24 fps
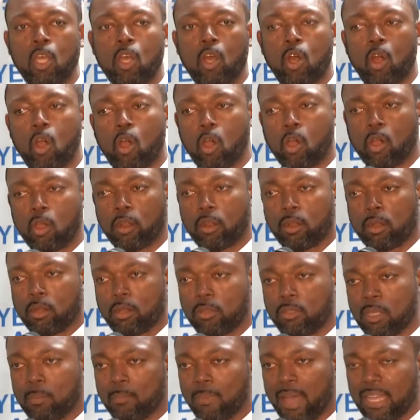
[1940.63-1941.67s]
or
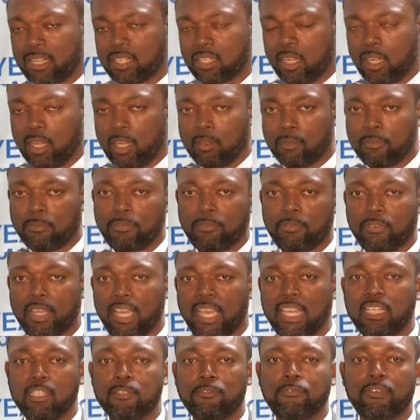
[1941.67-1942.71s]
the matter of
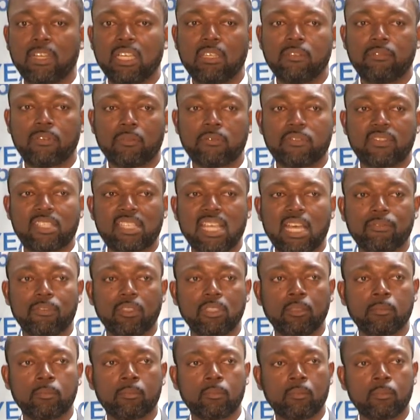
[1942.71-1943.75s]
any 5 of
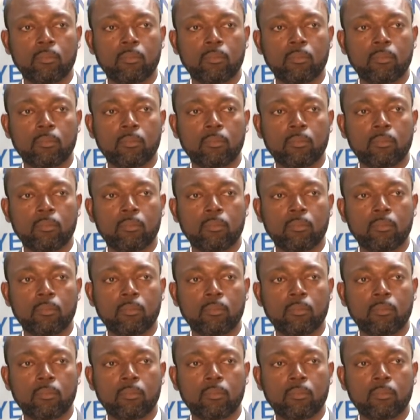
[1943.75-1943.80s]
7,